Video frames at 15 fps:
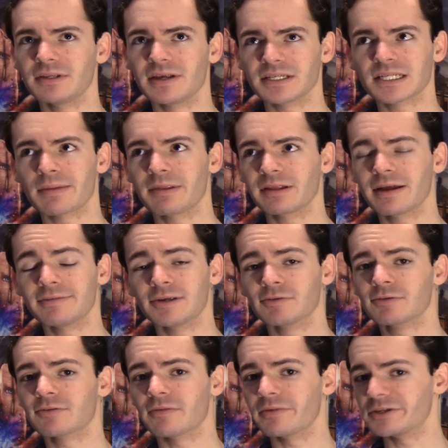like something left
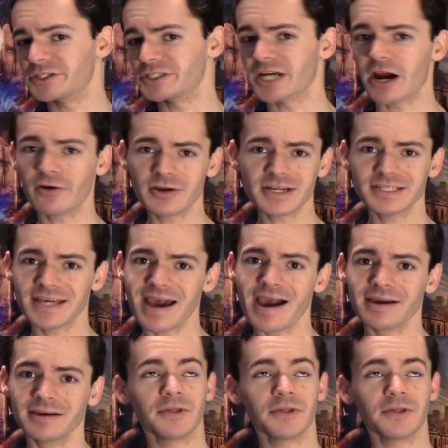over from the Chitauri attack,